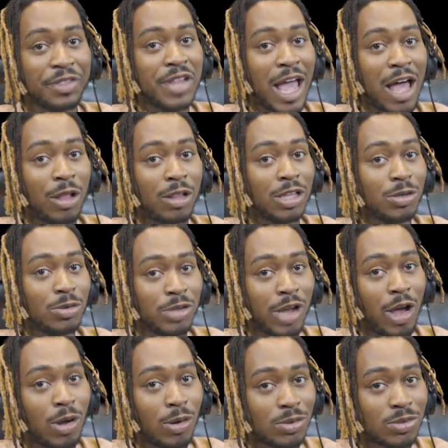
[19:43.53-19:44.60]
now Lou
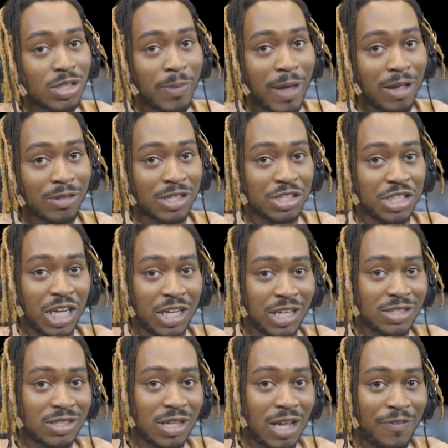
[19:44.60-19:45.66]
knows about the
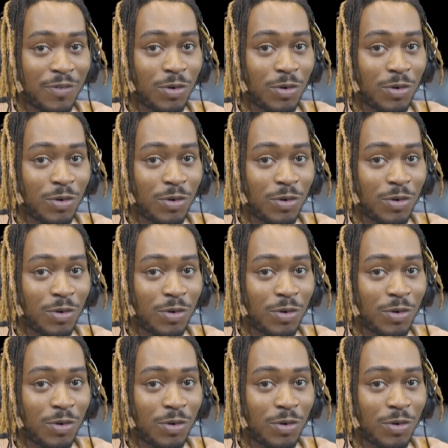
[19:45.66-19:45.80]
cheating stuff,